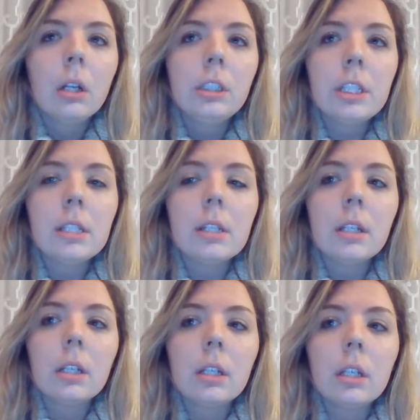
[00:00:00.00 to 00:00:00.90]
just
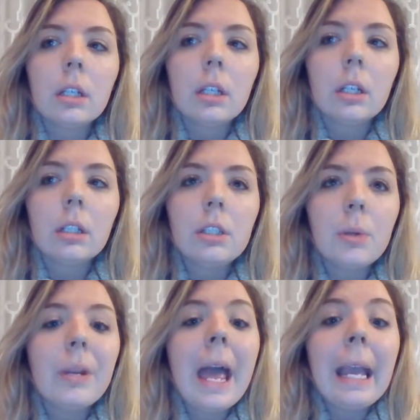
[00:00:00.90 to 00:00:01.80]

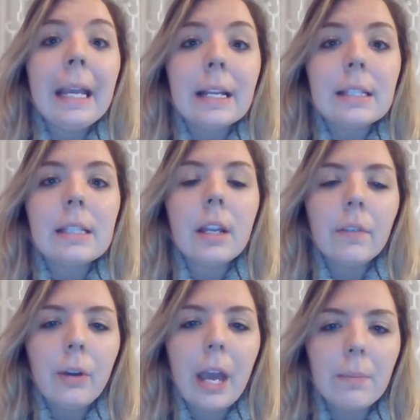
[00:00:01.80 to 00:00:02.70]
to enhance their
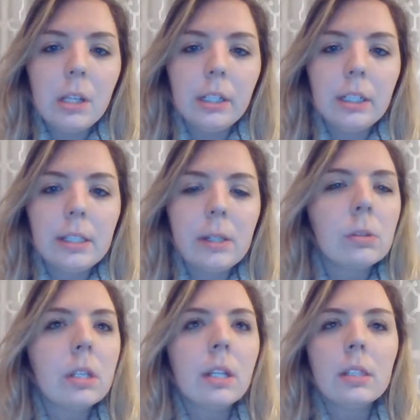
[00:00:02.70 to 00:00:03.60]
vocabulary
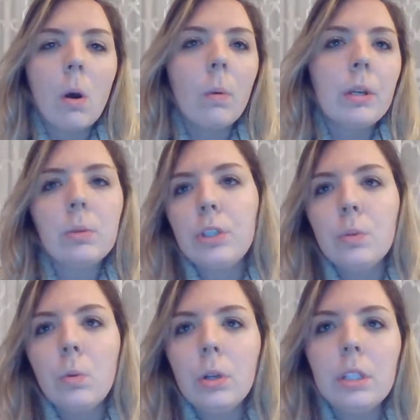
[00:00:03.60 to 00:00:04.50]
skills. And that's always what
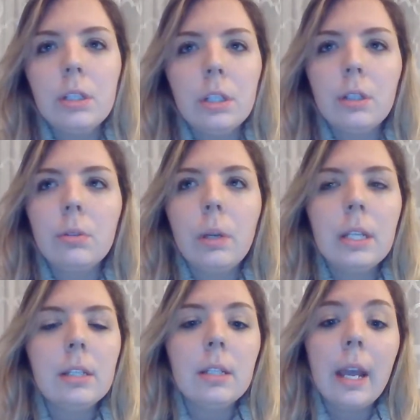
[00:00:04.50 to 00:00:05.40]
you want to do,
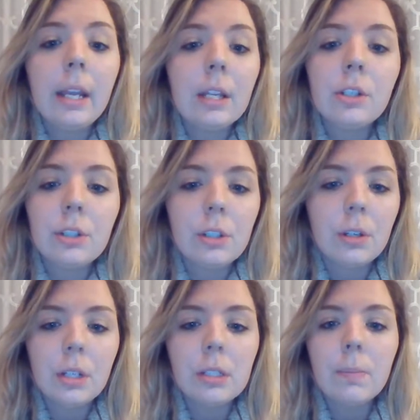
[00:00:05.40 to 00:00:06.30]
is enhance your
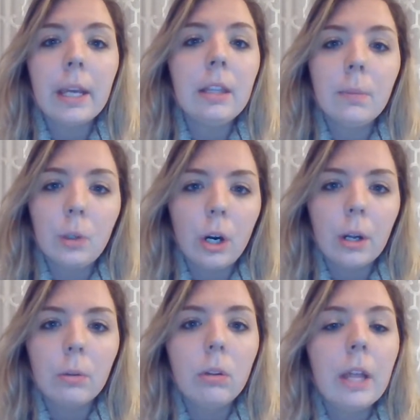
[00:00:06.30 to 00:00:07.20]
students, make them
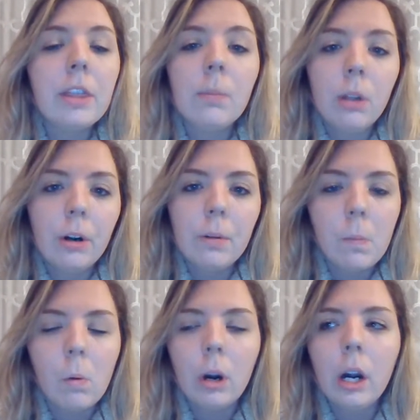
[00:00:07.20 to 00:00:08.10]
grow, let them learn
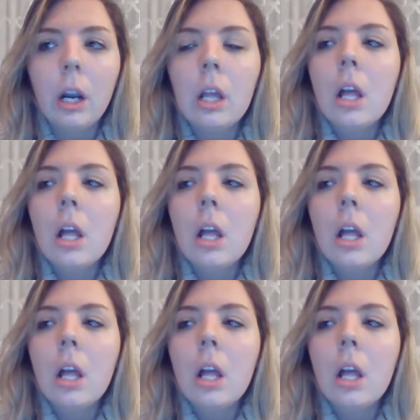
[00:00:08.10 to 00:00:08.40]
more.